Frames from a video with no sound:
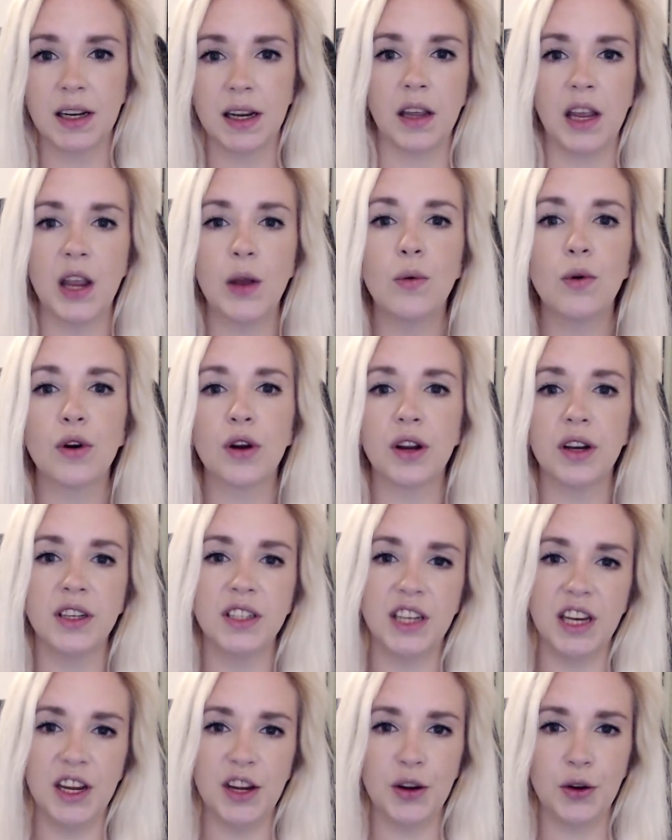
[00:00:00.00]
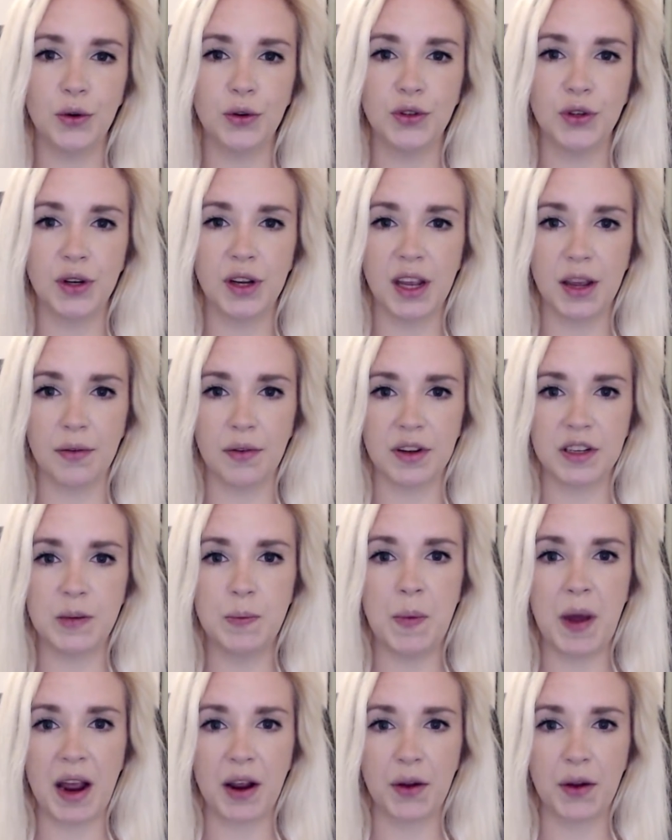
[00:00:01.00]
He will continue to give us back